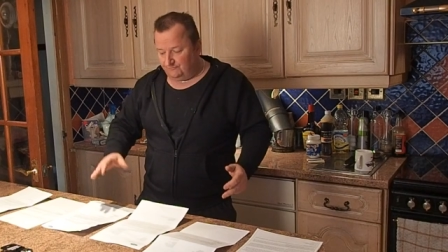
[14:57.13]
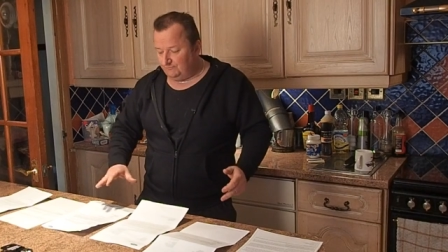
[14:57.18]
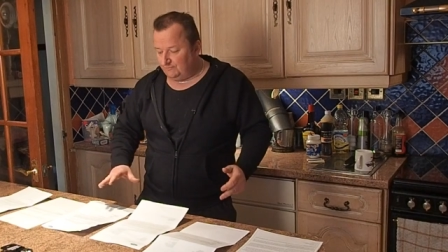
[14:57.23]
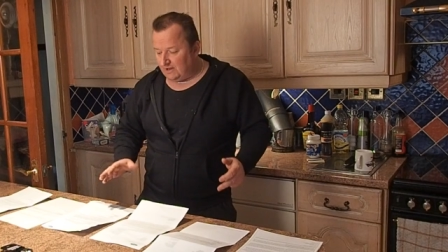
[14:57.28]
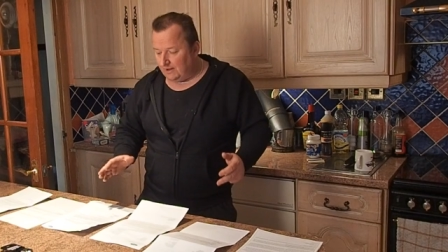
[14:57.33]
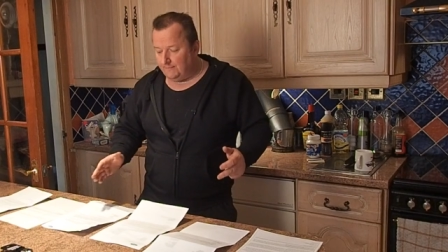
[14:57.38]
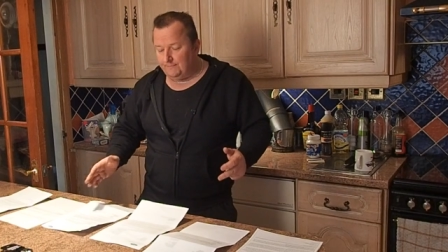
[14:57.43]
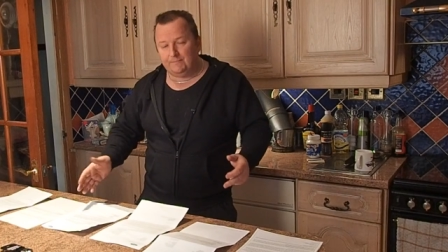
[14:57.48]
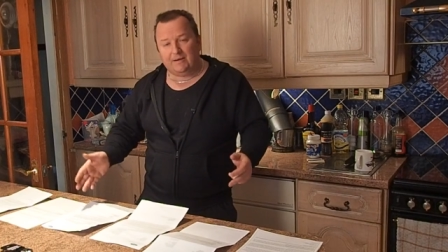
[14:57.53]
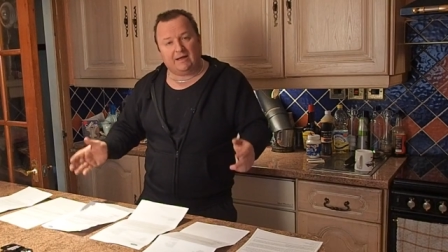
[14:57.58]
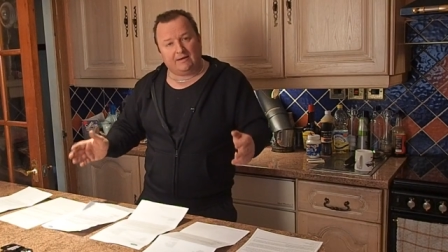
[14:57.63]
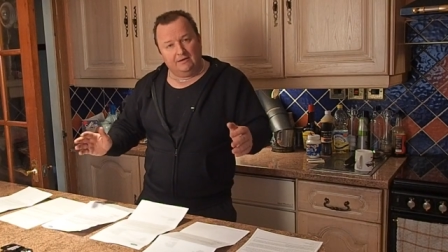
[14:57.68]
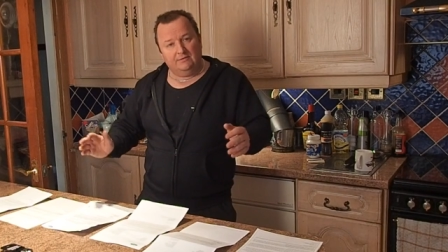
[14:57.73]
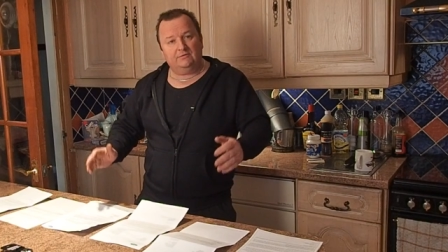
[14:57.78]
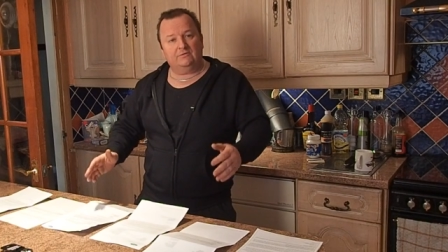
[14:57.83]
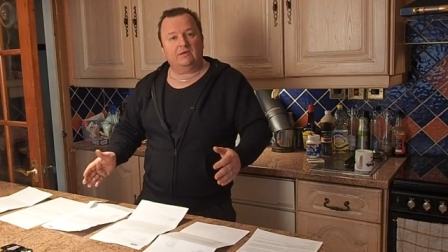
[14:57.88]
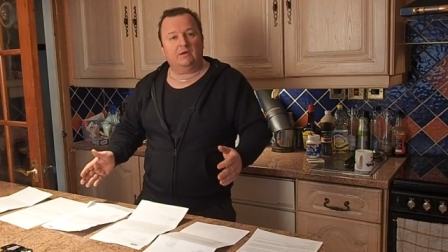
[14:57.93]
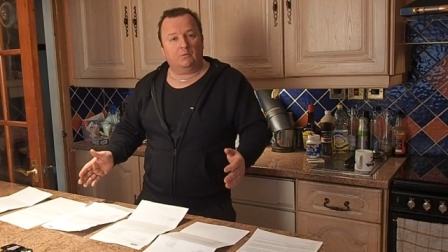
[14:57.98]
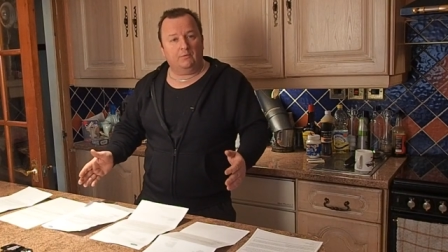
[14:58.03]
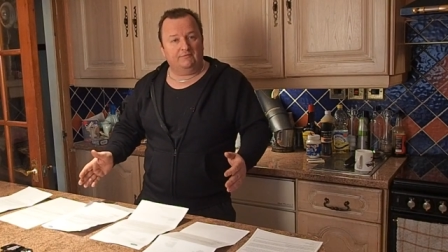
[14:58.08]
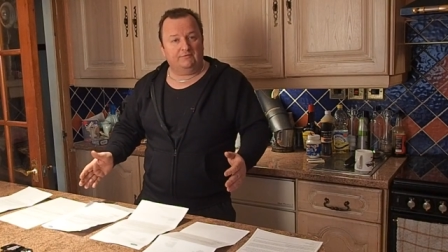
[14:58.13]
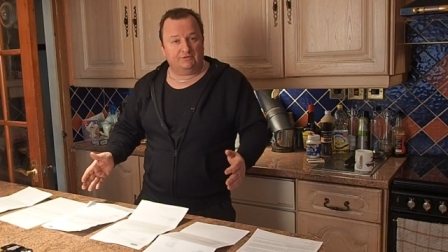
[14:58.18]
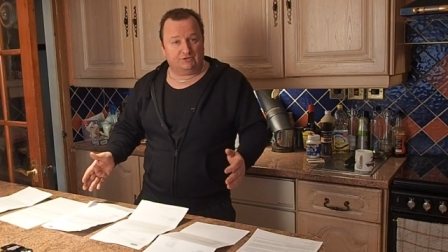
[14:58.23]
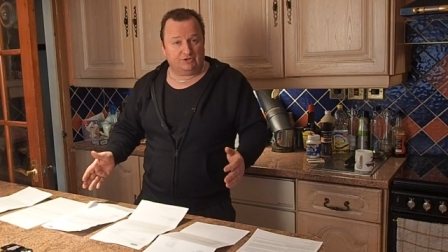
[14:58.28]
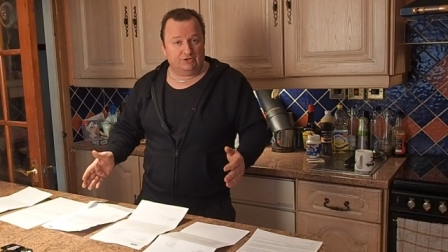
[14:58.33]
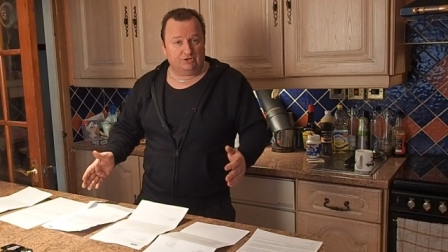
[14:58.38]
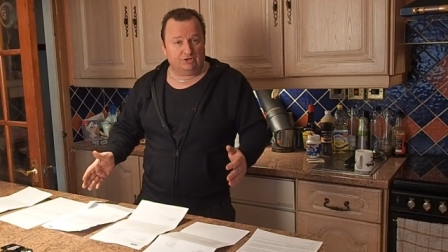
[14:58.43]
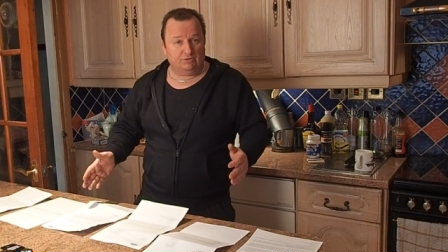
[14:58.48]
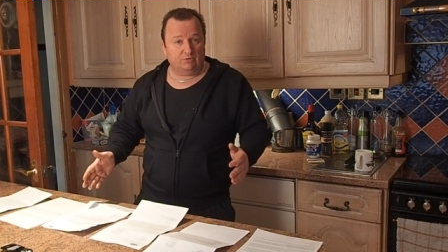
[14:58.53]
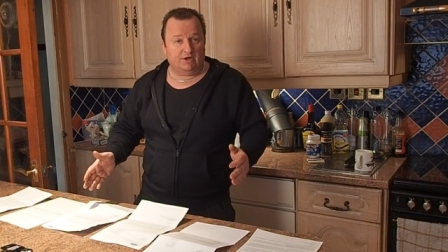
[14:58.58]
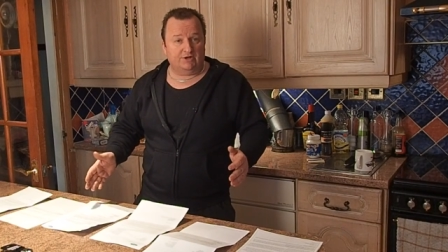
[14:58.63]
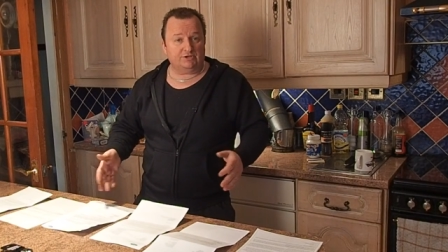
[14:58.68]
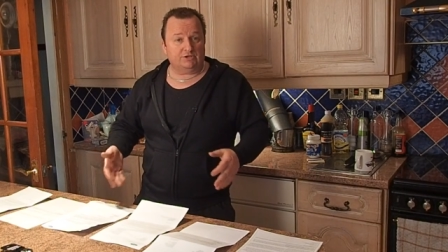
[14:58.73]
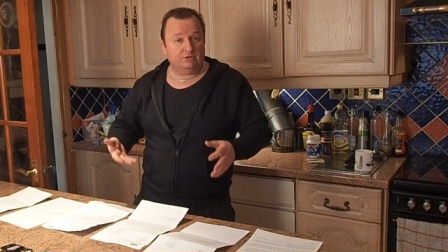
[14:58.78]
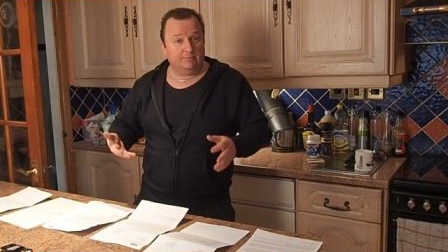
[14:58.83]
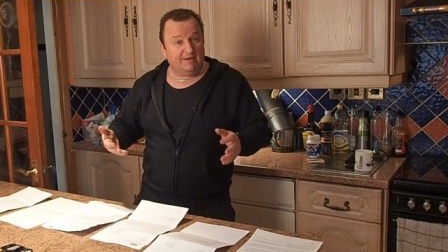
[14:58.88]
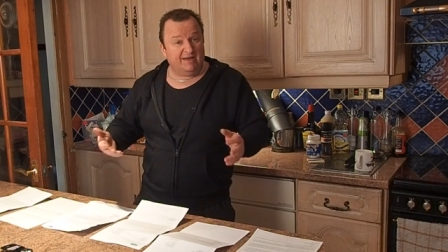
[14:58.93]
come back and dealt with the situation.